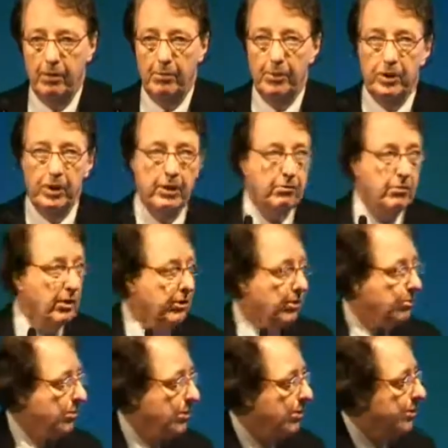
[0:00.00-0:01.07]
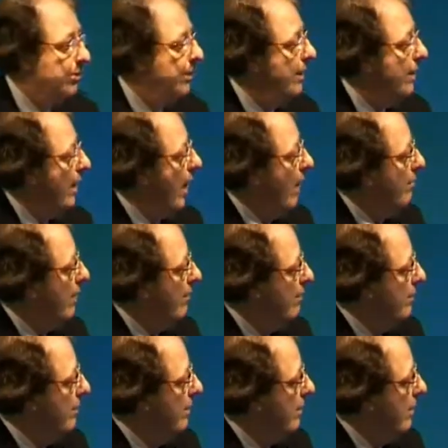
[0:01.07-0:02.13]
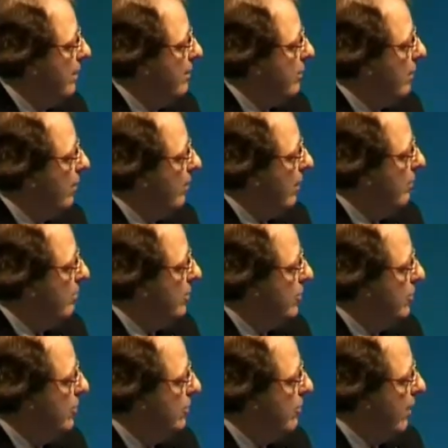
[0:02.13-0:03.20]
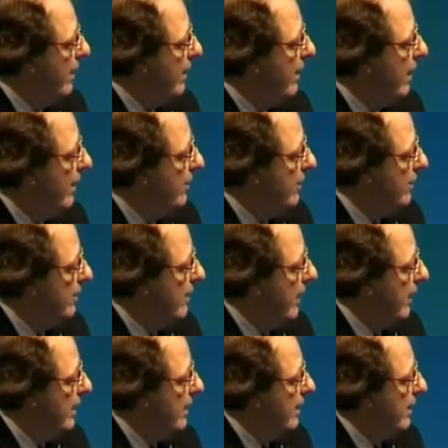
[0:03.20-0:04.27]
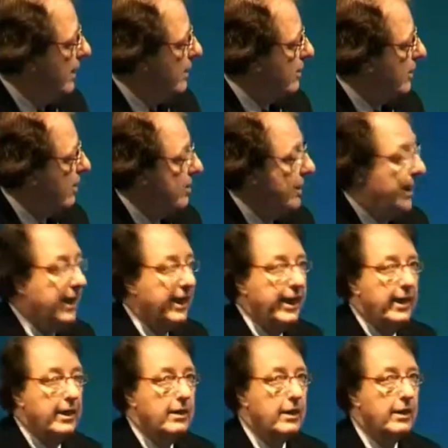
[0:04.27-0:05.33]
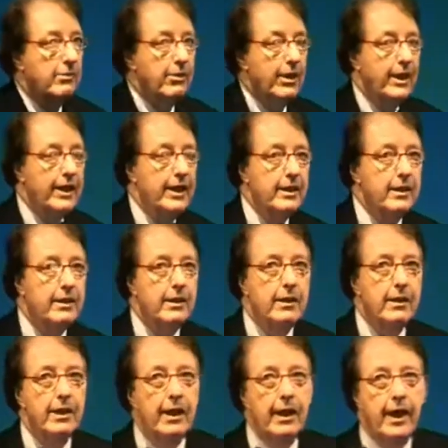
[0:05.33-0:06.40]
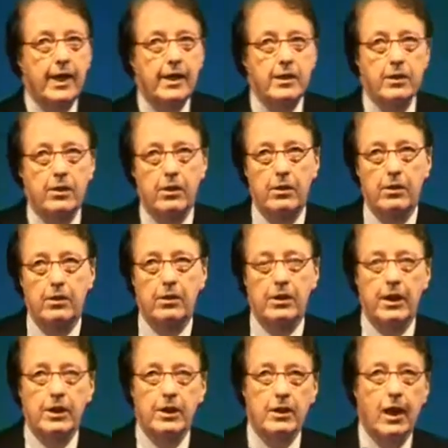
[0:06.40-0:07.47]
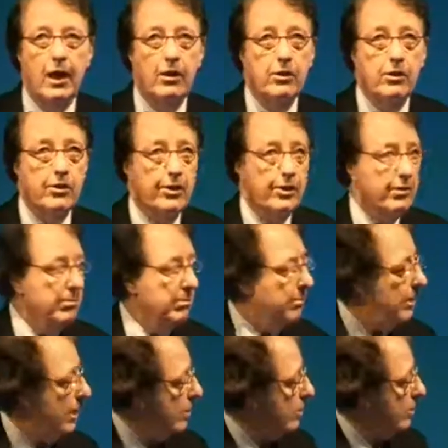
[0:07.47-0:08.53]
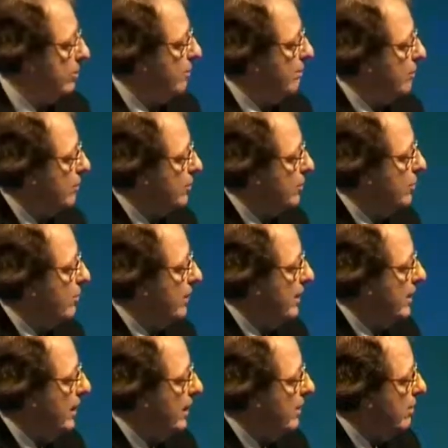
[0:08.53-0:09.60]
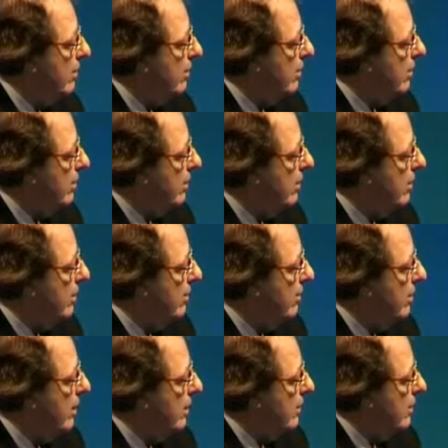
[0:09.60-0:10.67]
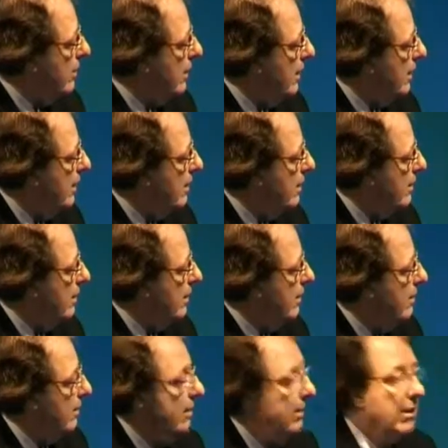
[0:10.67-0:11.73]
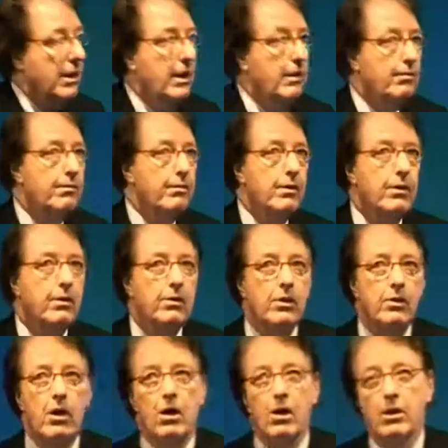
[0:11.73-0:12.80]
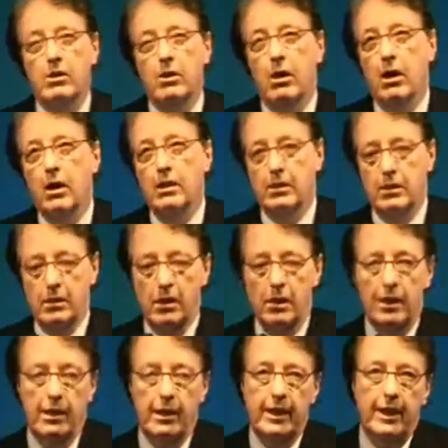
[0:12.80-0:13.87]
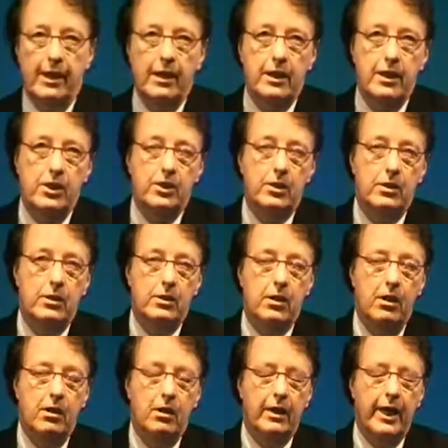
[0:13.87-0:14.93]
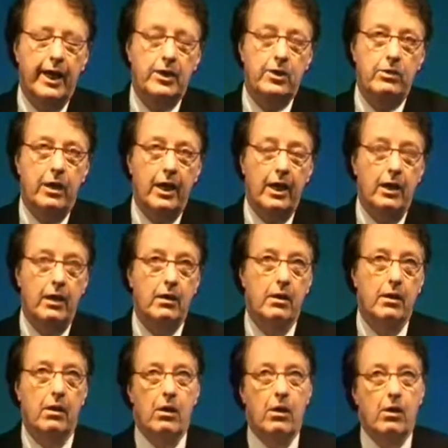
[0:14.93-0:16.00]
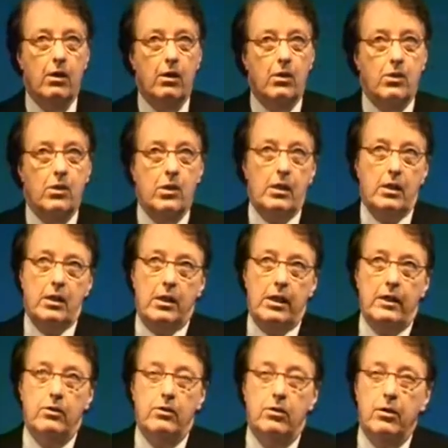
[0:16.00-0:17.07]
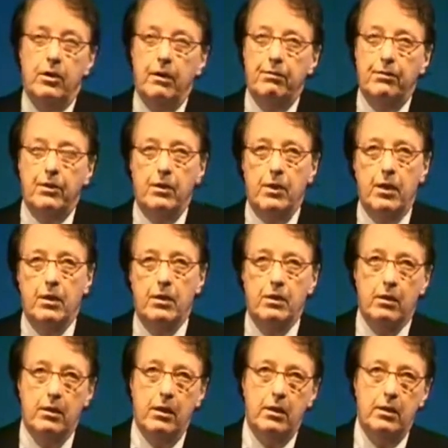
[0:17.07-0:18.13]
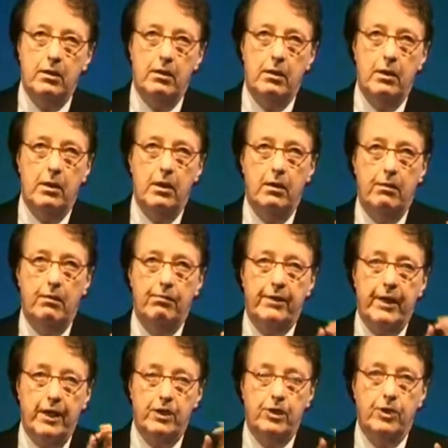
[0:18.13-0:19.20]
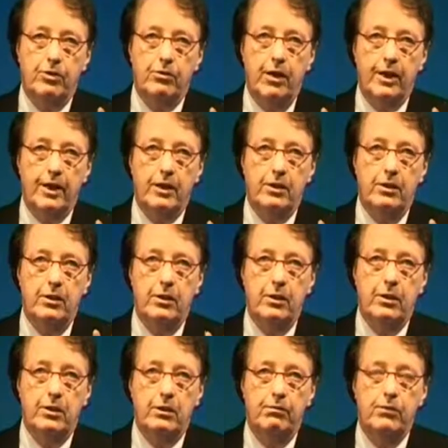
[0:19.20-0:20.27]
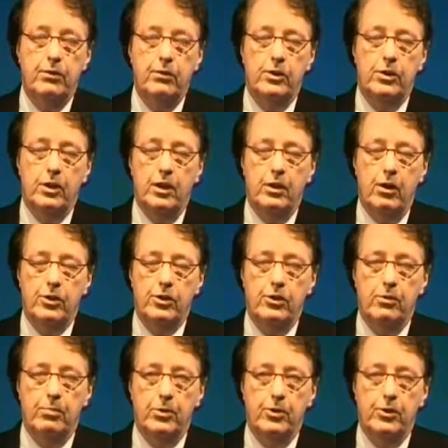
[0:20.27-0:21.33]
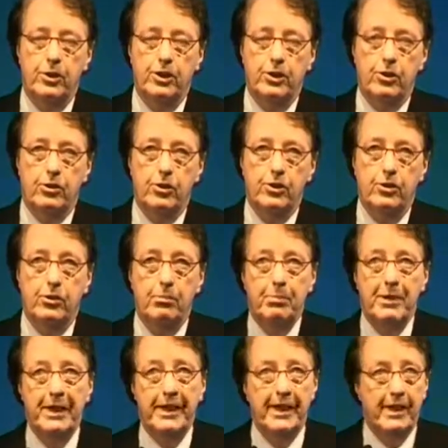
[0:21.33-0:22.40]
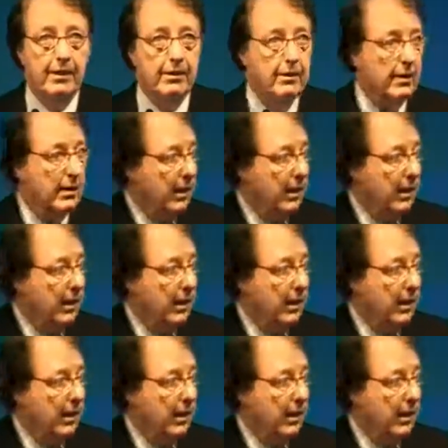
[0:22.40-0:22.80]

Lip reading: of imaging around the world. However, slowly but surely, other techniques are getting integrated into this algorithm. And so the first one here you can see is that if there are not lytic lesions on X-ray and or if there are not fractures related to diffuse osteoporosis or osteopenia,